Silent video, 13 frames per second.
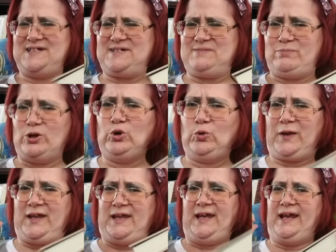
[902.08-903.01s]

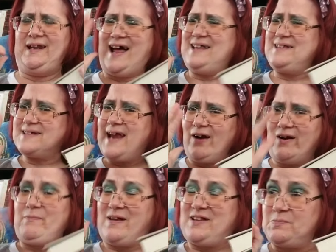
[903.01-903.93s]
spooky. Not scary,
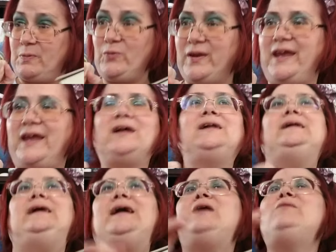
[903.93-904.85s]
but spooky.
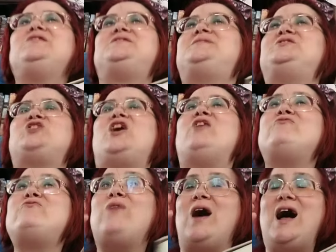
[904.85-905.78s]
It was such a
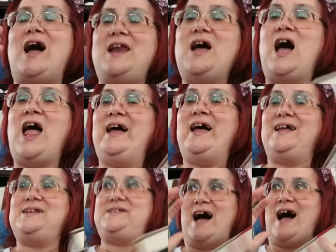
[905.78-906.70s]
fun
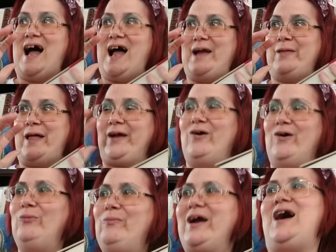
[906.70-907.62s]
time. Like,
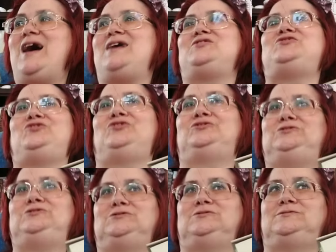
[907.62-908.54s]
oh my gosh.
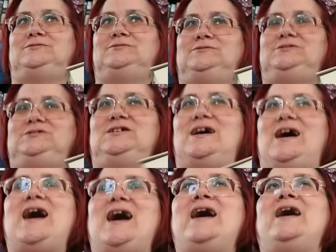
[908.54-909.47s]

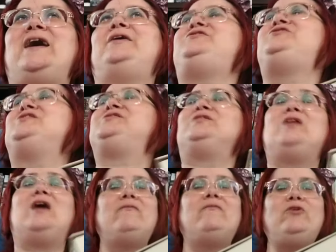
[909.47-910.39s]
I just
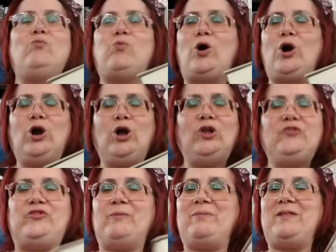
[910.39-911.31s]
love the
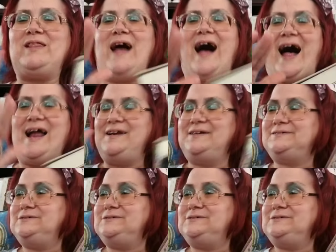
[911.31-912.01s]
world, the plot,